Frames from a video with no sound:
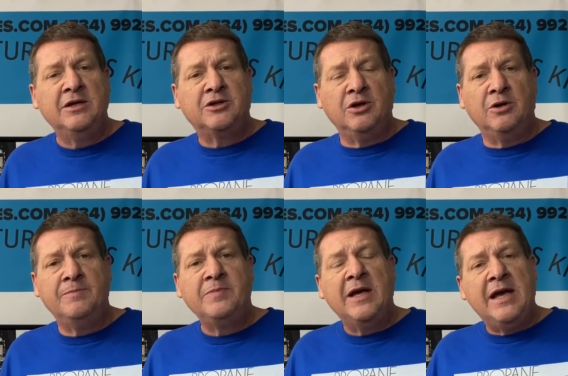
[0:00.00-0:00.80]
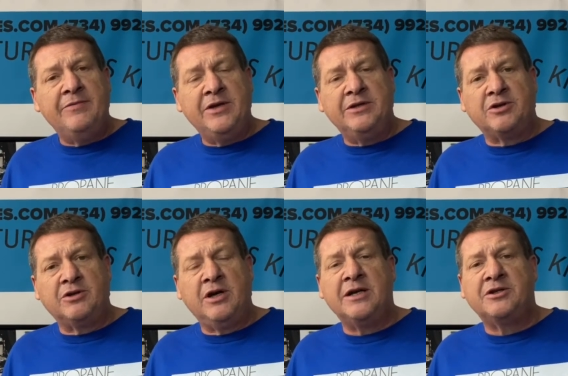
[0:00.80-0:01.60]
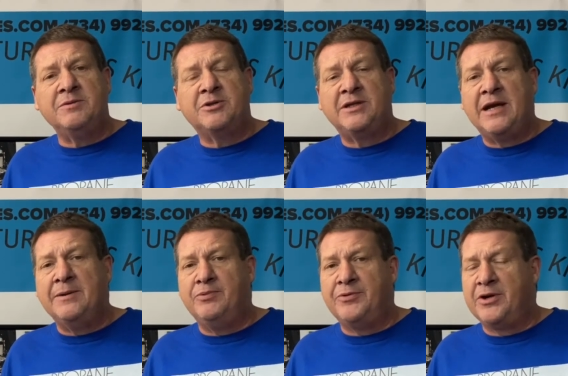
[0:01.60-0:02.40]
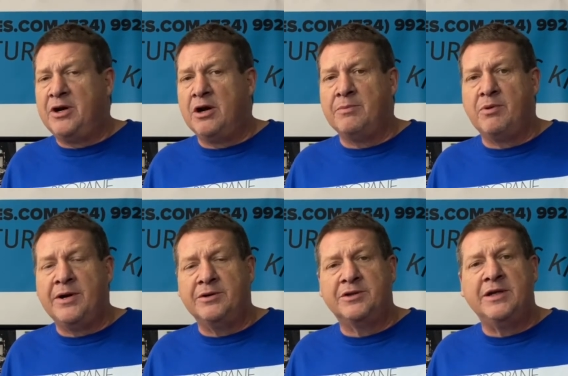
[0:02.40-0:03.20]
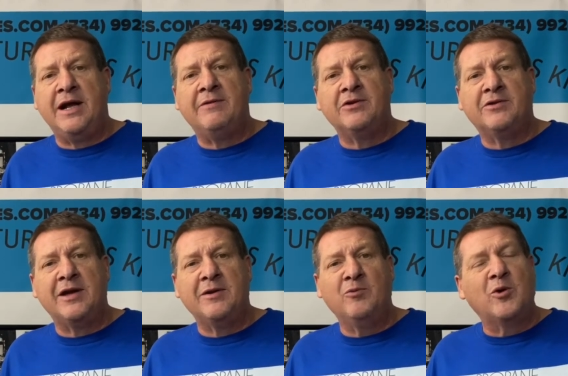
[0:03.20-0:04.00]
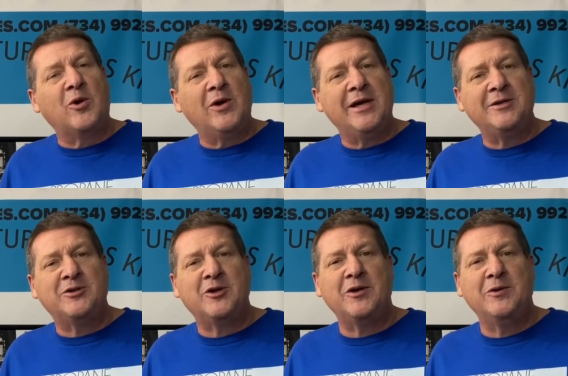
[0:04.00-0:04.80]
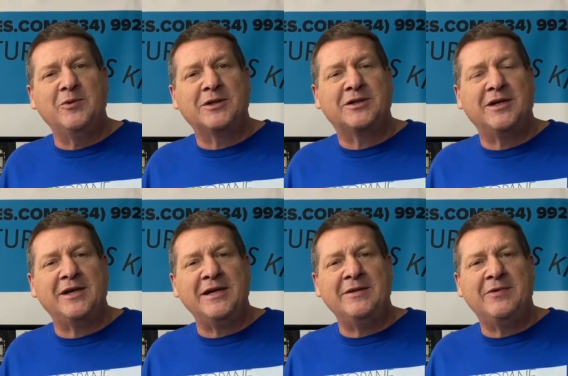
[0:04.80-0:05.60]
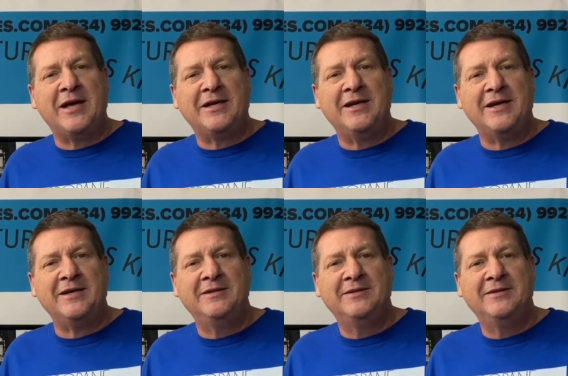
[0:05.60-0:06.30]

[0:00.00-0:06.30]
So, and these are custom set up with the carburetors and everything, and we'll go ahead and show you what's in that kit.